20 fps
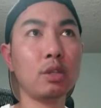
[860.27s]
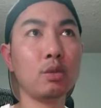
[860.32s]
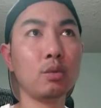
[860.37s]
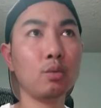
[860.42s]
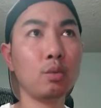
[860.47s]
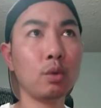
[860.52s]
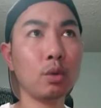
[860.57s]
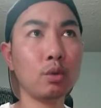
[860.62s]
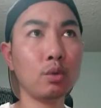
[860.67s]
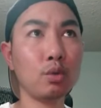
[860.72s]
you
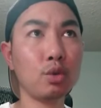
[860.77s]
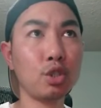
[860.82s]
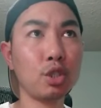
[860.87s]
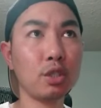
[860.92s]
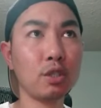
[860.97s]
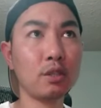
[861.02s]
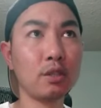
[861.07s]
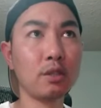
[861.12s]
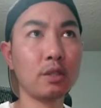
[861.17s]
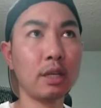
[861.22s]
want to
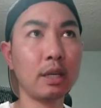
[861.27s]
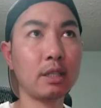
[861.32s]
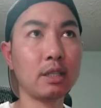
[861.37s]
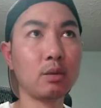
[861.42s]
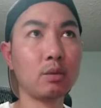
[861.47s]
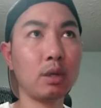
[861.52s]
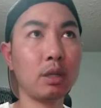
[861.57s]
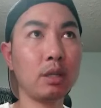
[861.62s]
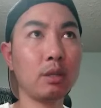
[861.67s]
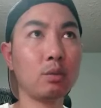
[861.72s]
change the next
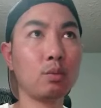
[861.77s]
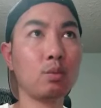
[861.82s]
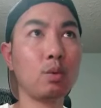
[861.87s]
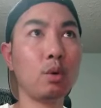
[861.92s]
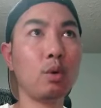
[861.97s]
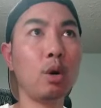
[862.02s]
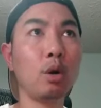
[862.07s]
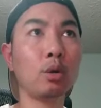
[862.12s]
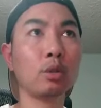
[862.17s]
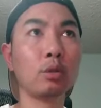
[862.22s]
one, it
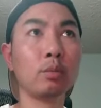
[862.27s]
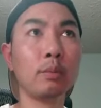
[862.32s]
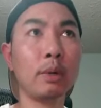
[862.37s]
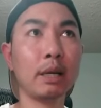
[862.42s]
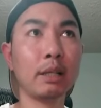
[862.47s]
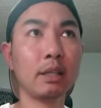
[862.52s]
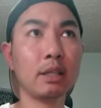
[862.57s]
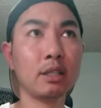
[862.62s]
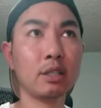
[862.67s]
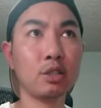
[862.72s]
won't
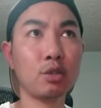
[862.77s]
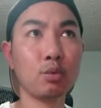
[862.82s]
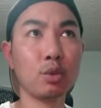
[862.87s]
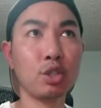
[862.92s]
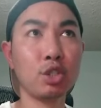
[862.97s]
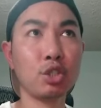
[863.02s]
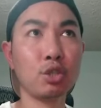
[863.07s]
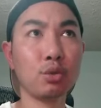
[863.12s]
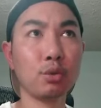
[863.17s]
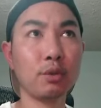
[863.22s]
automatically
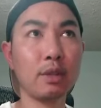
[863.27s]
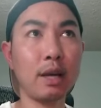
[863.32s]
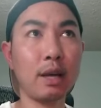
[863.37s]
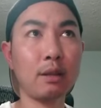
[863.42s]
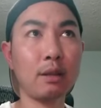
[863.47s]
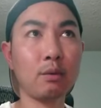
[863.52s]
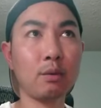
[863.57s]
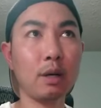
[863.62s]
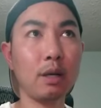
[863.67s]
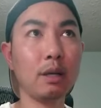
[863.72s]
switch to
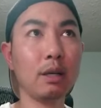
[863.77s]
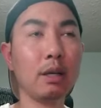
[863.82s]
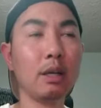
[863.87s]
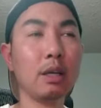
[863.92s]
that one.